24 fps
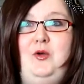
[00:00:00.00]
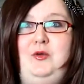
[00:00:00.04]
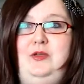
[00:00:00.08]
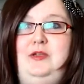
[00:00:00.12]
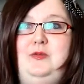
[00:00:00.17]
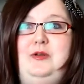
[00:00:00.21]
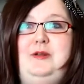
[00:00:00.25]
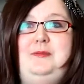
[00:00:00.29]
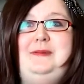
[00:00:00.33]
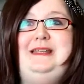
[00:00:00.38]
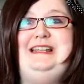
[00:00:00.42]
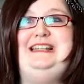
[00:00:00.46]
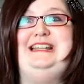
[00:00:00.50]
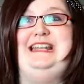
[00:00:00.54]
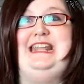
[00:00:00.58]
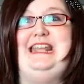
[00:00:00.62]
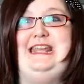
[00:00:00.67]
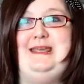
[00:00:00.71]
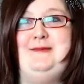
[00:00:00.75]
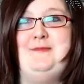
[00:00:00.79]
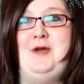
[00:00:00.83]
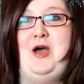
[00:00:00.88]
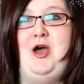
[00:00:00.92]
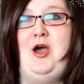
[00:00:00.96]
You want to
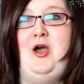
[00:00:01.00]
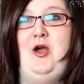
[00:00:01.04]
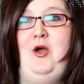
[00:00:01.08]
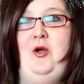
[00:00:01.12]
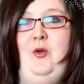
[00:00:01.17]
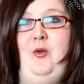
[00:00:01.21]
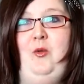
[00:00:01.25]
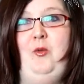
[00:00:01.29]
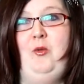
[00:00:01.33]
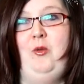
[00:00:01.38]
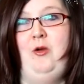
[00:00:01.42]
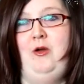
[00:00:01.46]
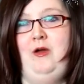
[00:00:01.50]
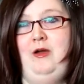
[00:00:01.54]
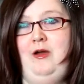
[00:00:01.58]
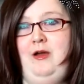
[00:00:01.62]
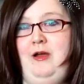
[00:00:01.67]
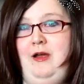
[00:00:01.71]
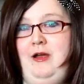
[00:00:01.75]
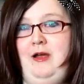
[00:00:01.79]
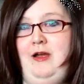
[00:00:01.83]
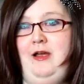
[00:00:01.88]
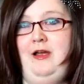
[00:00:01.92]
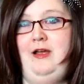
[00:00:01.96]
be Nemo.
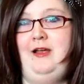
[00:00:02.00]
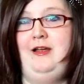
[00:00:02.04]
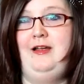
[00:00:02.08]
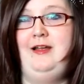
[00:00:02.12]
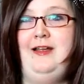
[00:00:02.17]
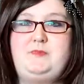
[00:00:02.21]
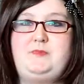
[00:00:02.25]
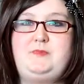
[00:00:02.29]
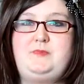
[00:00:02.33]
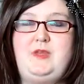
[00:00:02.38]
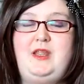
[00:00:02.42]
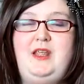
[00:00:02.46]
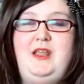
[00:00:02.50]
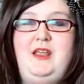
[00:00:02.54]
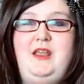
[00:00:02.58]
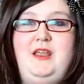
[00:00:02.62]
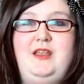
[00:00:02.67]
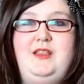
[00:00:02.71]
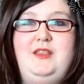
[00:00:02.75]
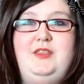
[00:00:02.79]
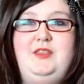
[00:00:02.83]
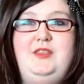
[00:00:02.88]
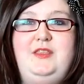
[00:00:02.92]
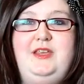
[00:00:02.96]

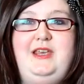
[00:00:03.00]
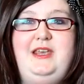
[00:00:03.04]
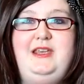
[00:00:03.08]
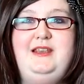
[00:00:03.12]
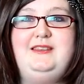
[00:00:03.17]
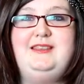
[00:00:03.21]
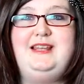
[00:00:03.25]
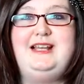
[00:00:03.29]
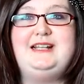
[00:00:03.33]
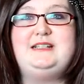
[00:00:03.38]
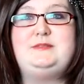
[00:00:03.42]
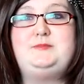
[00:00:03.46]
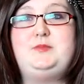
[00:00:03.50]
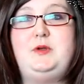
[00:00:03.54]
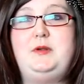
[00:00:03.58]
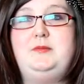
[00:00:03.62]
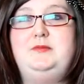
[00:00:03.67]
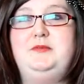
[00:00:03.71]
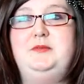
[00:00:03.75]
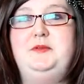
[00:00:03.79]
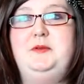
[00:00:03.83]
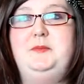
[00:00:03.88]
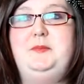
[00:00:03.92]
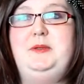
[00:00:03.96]
The last
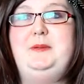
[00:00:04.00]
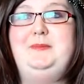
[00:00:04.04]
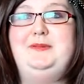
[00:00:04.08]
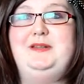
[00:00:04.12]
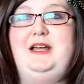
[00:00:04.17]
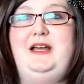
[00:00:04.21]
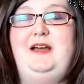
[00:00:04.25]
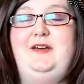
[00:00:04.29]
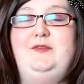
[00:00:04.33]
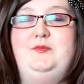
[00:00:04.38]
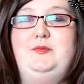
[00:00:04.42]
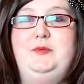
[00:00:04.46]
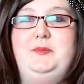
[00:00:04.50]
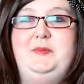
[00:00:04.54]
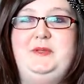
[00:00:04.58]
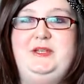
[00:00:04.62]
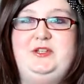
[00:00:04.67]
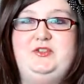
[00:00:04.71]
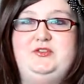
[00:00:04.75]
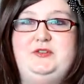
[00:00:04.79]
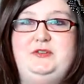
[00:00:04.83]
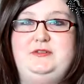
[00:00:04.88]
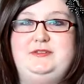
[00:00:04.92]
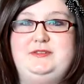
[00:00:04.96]
problem that people have with being
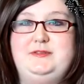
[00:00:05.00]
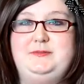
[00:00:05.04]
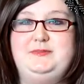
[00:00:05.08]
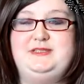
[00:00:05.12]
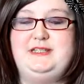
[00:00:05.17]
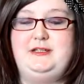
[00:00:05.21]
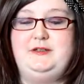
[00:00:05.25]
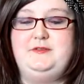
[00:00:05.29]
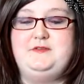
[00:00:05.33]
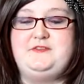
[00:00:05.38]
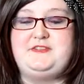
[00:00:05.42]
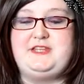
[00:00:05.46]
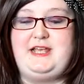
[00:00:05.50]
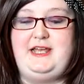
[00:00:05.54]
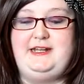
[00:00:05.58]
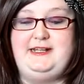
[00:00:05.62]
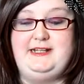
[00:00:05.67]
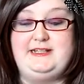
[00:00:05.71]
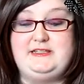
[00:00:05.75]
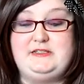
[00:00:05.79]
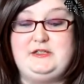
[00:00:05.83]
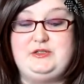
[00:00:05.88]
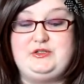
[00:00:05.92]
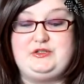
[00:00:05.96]
true to themselves, and I
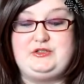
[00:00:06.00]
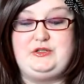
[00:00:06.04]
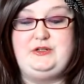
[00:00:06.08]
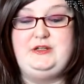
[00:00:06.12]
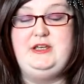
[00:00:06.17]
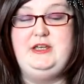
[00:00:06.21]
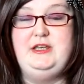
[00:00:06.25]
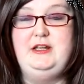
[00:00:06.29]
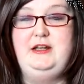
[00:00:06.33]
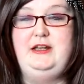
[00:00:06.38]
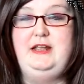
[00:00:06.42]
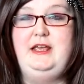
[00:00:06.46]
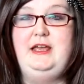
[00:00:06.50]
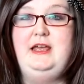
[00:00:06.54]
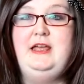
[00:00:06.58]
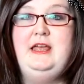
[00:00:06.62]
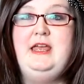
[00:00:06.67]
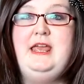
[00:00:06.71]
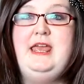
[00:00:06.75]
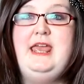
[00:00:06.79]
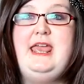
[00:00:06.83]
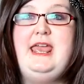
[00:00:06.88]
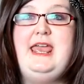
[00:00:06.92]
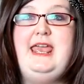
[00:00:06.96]
touched on it earlier,
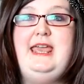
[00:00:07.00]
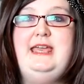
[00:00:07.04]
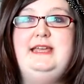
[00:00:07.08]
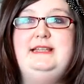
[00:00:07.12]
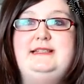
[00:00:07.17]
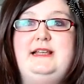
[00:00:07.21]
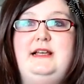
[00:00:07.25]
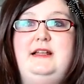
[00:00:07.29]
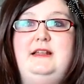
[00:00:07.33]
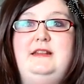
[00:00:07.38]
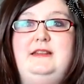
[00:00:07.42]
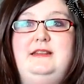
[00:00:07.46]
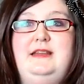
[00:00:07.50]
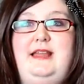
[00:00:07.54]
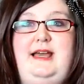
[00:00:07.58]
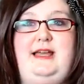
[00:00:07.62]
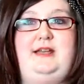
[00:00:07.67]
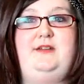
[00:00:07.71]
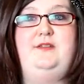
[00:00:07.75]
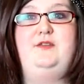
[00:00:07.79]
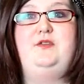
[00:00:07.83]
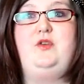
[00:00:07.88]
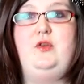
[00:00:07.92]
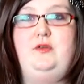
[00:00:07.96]
is a
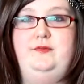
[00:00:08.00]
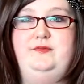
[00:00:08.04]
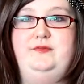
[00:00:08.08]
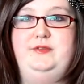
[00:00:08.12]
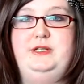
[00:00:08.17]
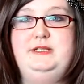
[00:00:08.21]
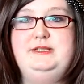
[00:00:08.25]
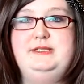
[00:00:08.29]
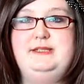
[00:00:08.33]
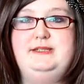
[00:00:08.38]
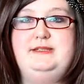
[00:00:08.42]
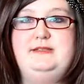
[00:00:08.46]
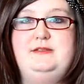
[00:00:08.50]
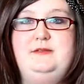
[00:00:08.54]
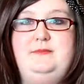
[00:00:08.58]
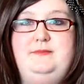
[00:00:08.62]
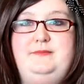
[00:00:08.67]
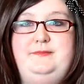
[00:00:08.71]
lack of confidence.